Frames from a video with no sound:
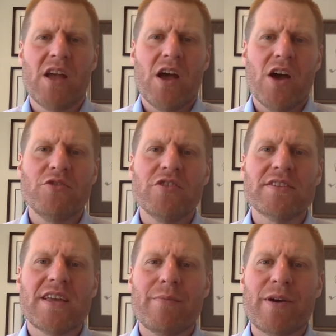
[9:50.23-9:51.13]
OSHA has
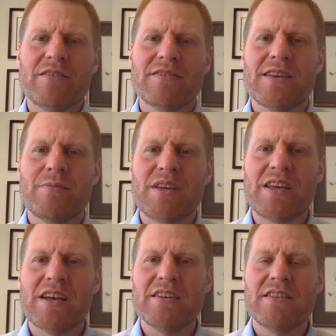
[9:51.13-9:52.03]
came out and said
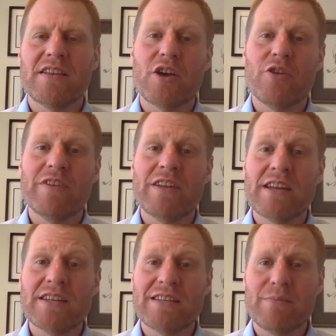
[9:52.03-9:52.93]
because of the
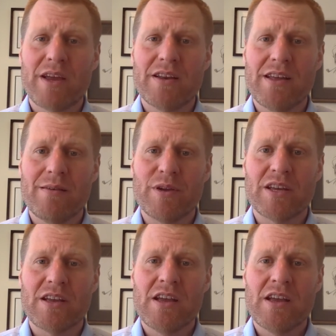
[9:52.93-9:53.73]
COVID-19 pandemic,